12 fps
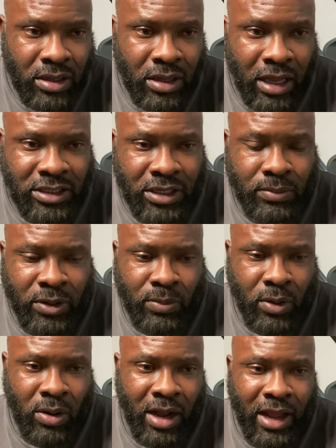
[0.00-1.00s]
I said, big
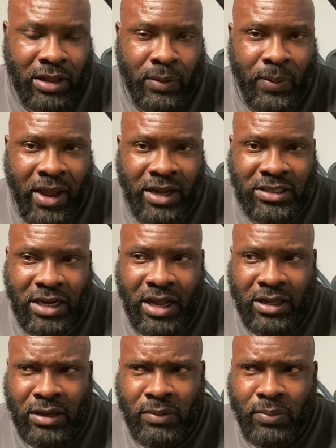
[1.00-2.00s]
bro, I got the package. I
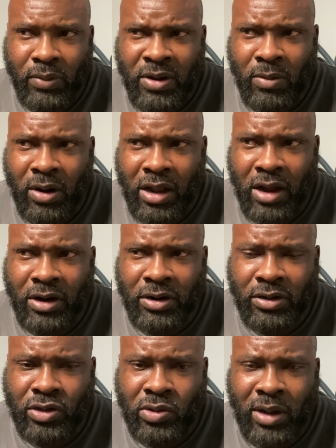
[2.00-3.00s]
got the pre-workout in there too.